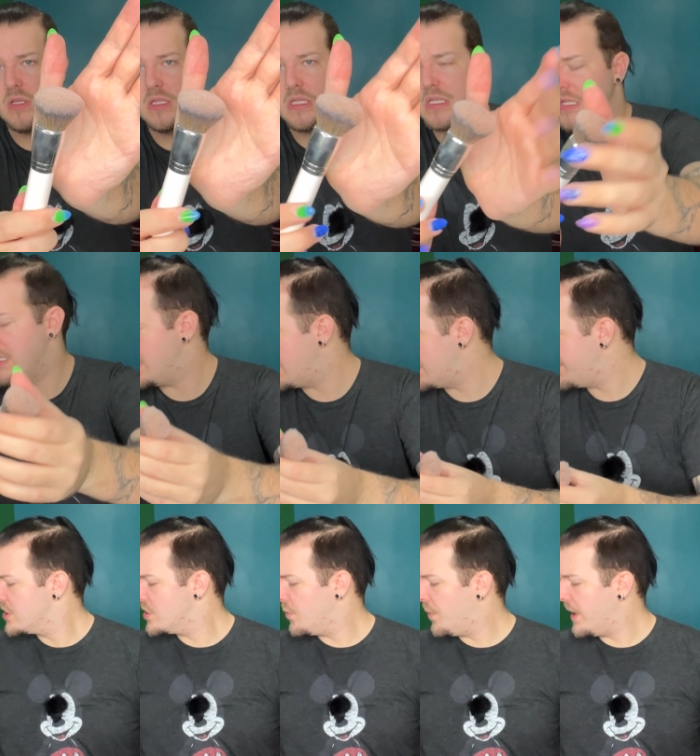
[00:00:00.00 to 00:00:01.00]
See,
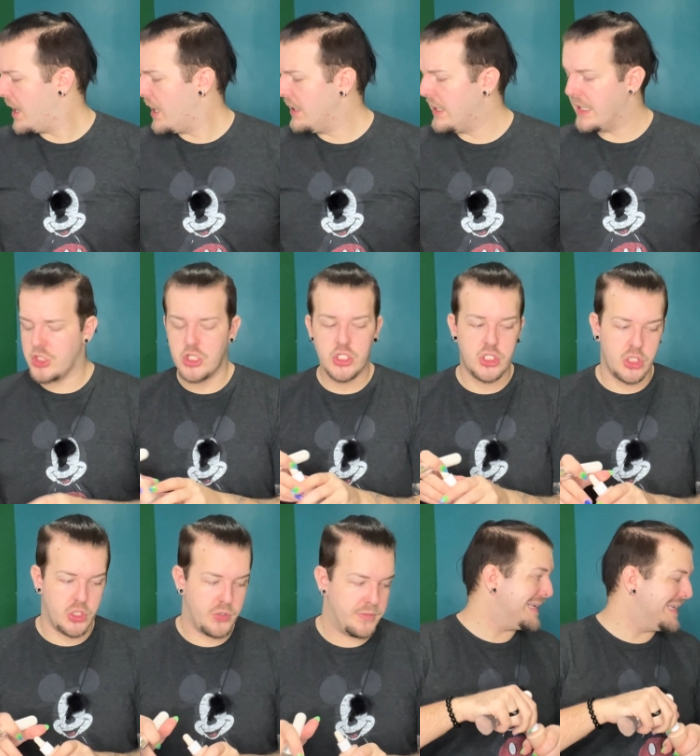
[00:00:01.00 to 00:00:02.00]
so what I like to
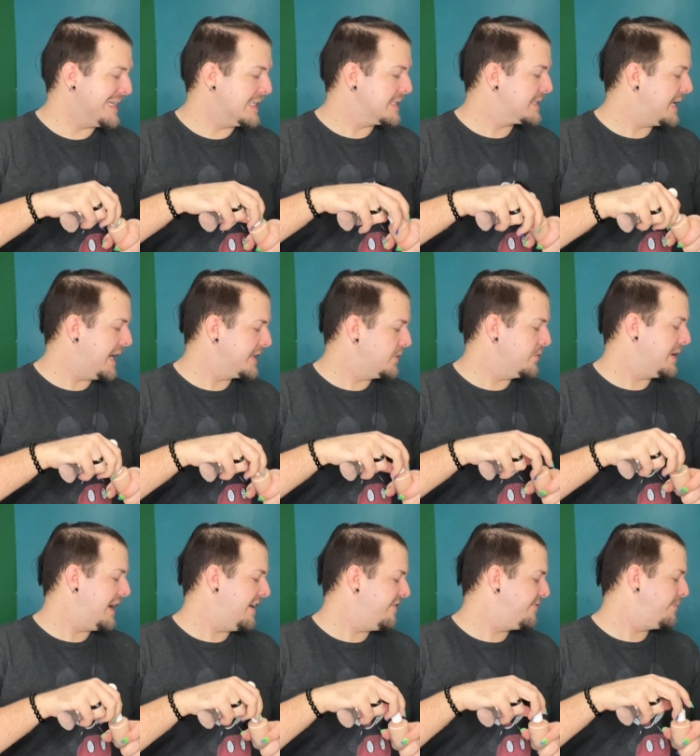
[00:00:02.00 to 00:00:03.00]
do is, I don't
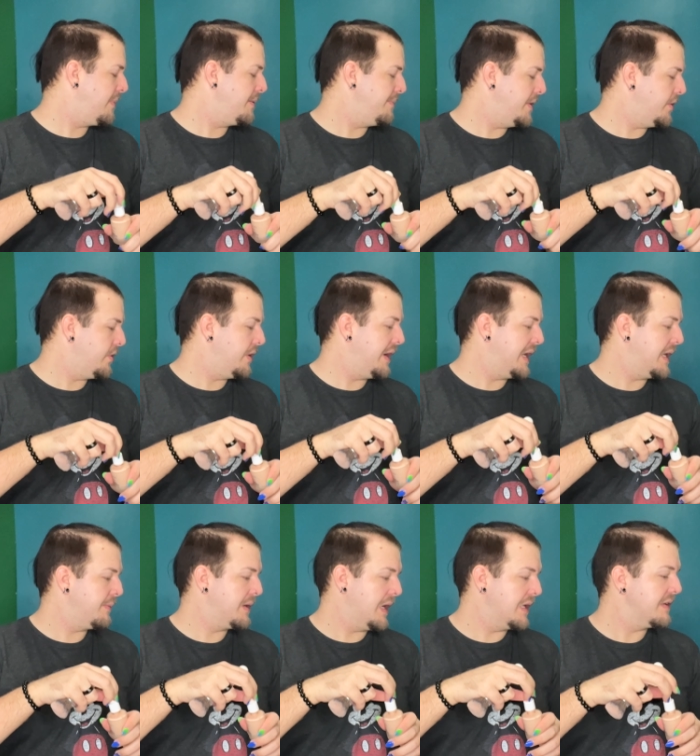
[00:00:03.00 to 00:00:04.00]
have my mirror and
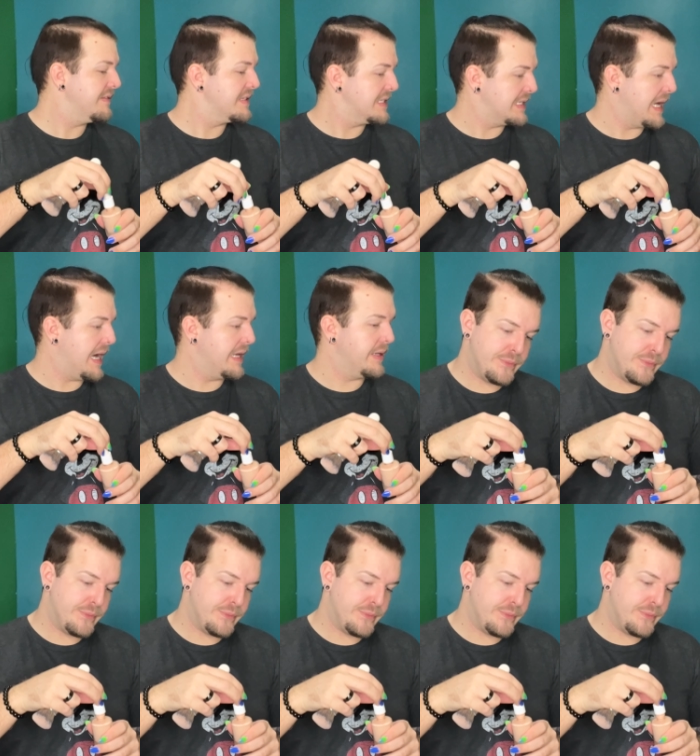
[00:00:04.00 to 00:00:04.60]
I'm kind of sad.